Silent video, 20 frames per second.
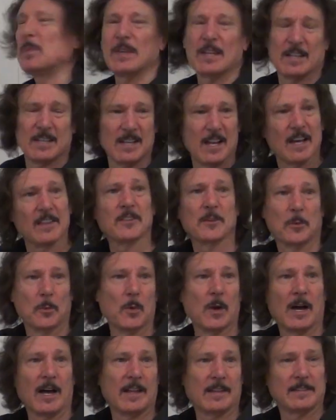be another
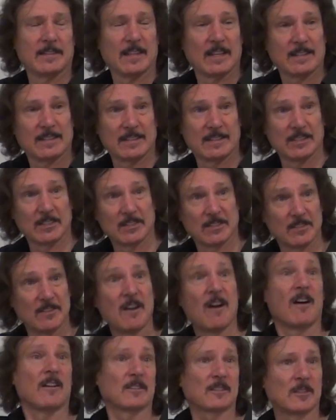one that did
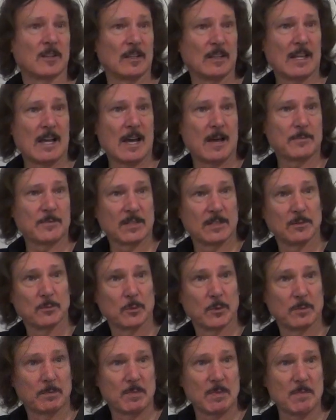not collapse and it
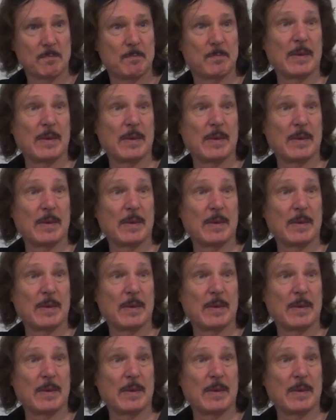would be